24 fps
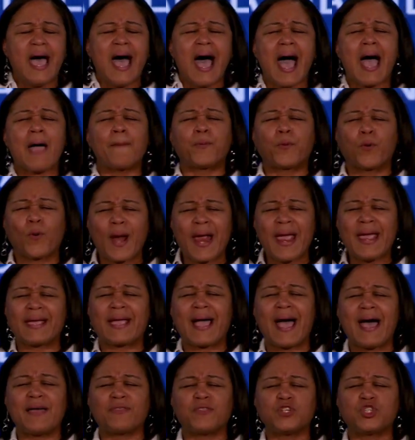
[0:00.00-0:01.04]
I pray,
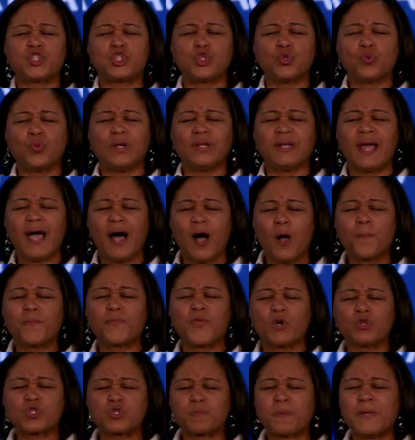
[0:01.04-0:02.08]
God, that you will help those